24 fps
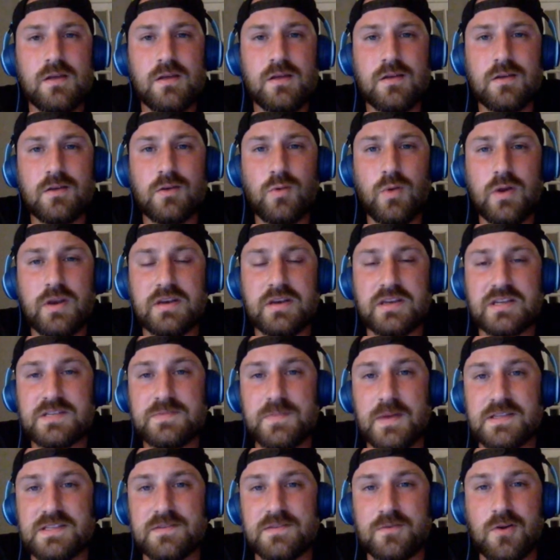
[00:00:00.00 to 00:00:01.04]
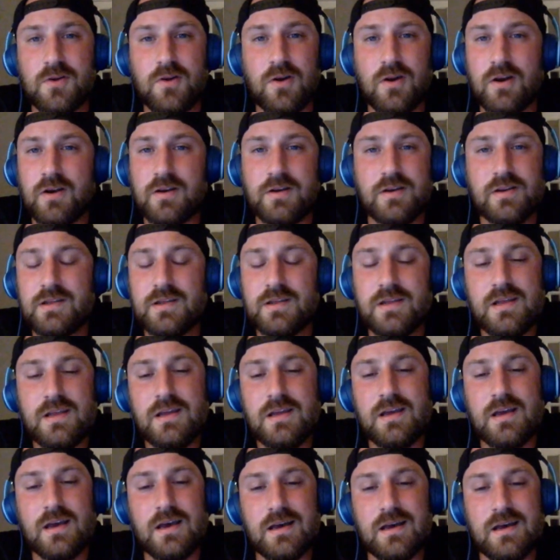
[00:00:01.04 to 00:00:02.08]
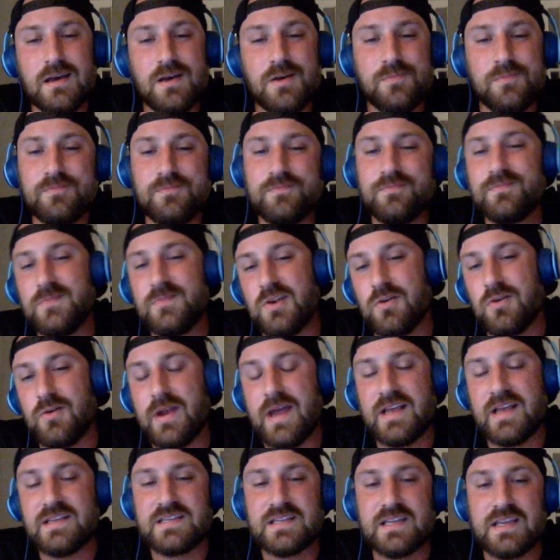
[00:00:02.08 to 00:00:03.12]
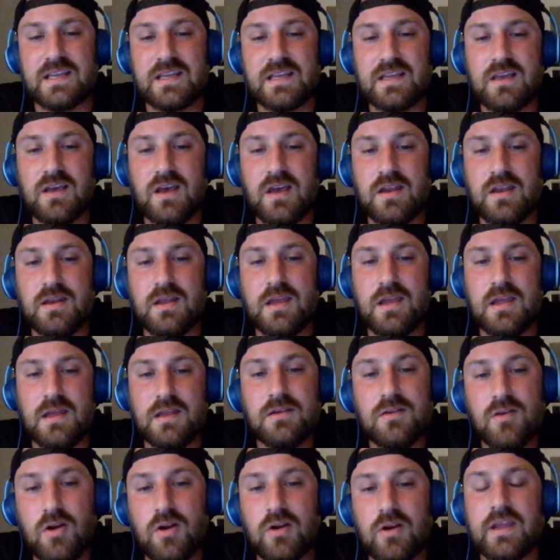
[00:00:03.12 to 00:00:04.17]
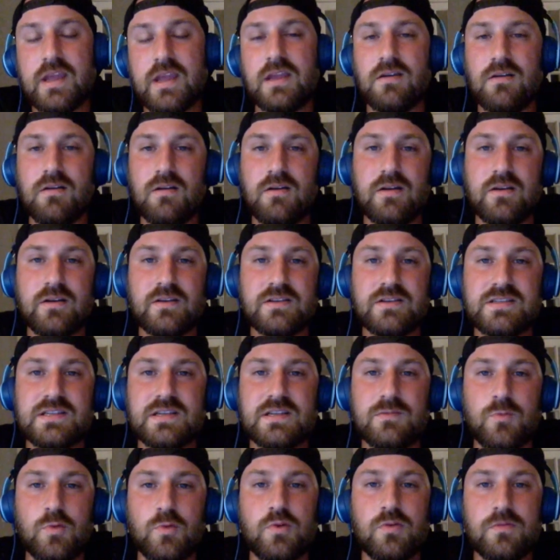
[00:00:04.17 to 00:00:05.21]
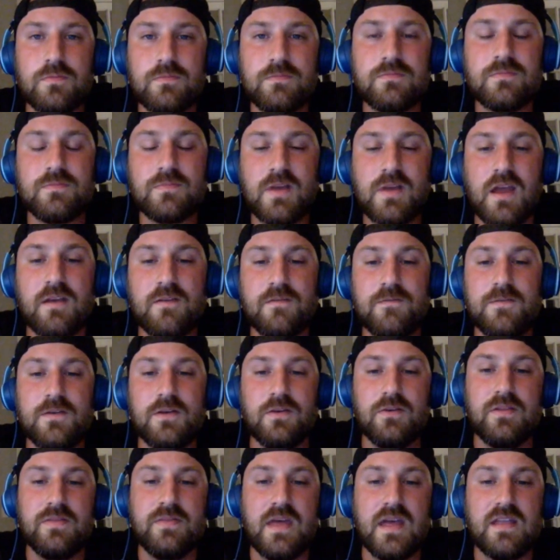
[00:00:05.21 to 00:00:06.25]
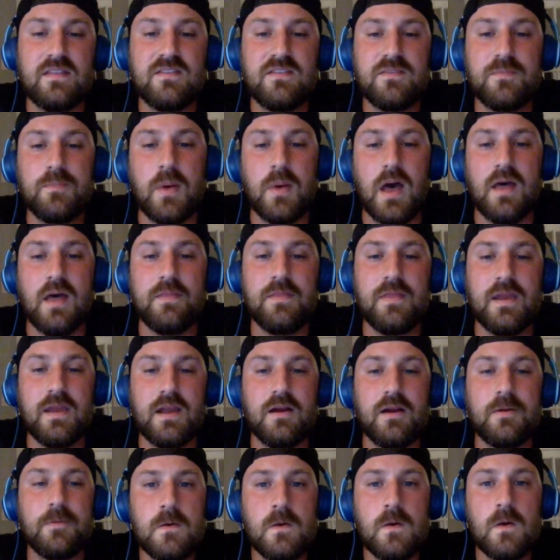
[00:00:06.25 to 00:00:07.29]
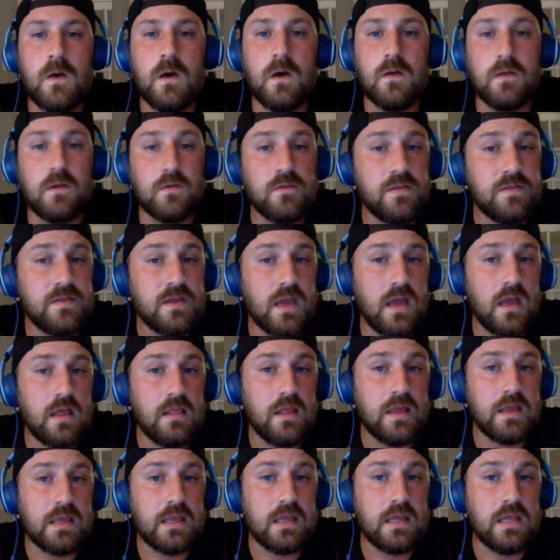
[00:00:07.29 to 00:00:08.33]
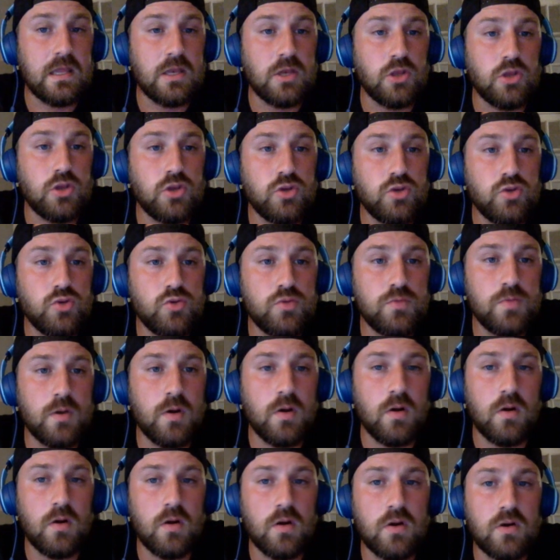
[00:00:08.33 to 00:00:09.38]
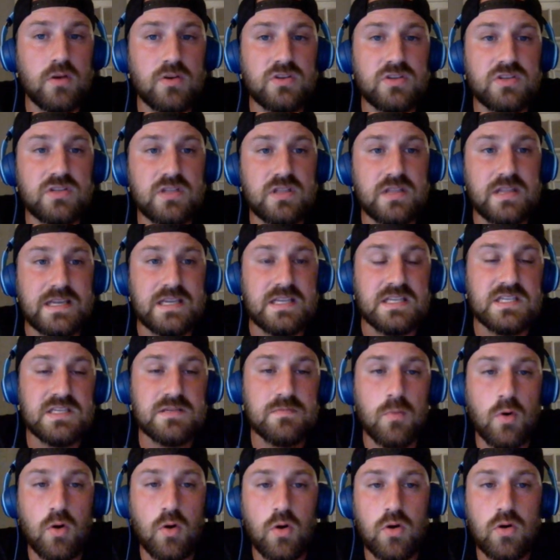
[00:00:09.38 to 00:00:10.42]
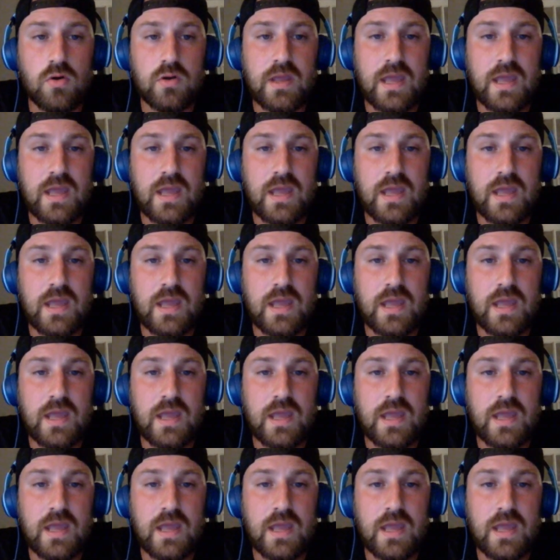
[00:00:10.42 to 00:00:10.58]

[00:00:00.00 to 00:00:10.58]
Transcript: quite an expensive card, it has to get cut, and Arcane Artisan will kind of fill in that spot there. Another thing I like in Cube are the small